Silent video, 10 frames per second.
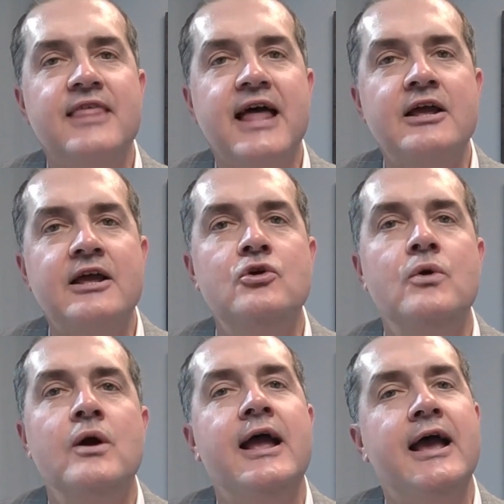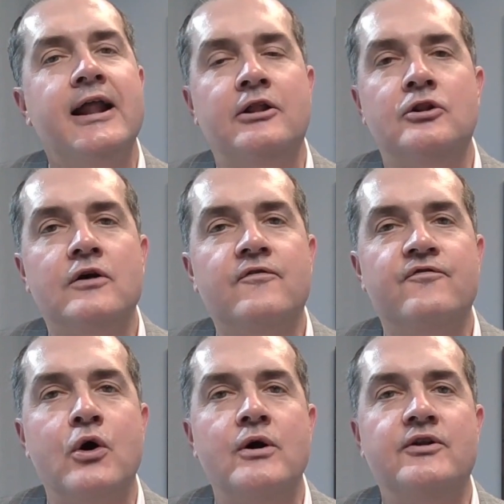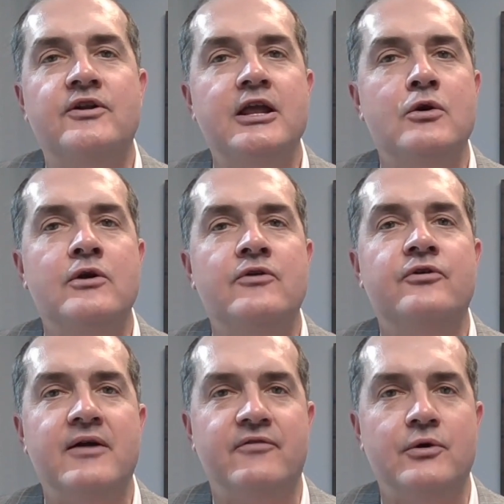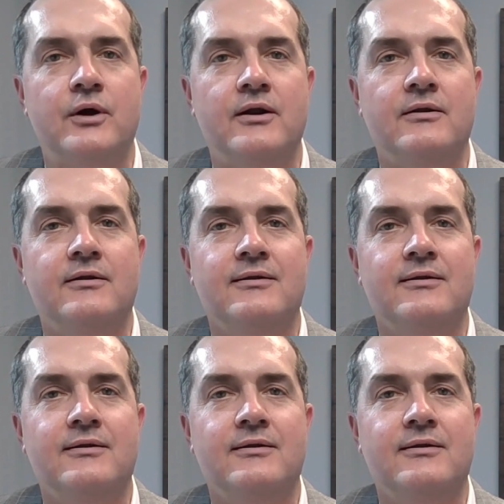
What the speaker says: Thank you, and I look forward to hearing from everyone.